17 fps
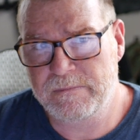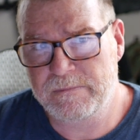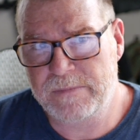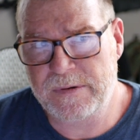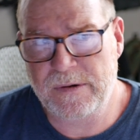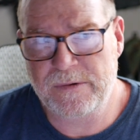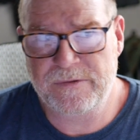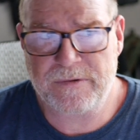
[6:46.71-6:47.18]

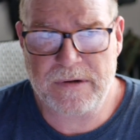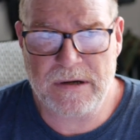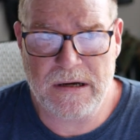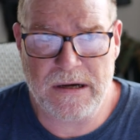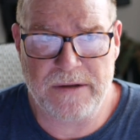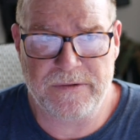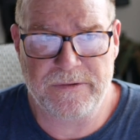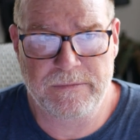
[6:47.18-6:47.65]
Pros or
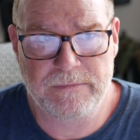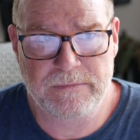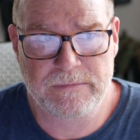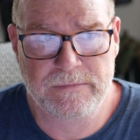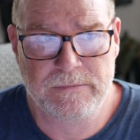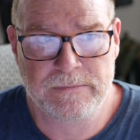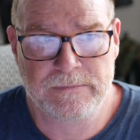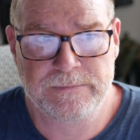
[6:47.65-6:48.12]
cons.
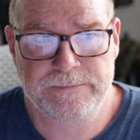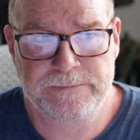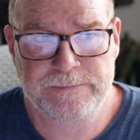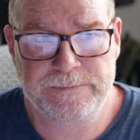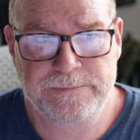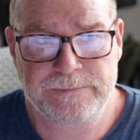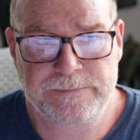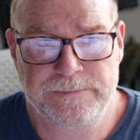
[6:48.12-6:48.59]

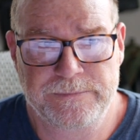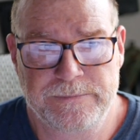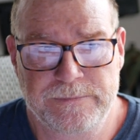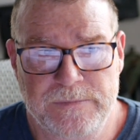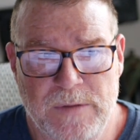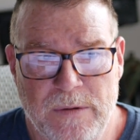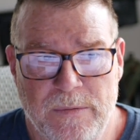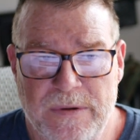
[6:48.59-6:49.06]

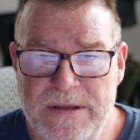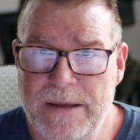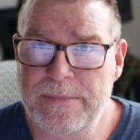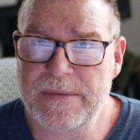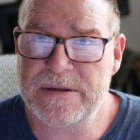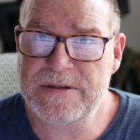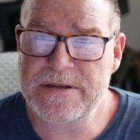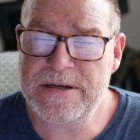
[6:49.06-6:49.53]
With that
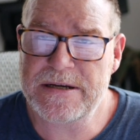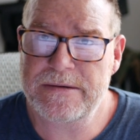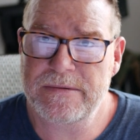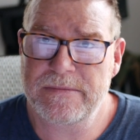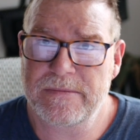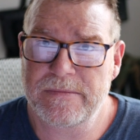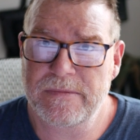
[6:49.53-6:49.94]
being said,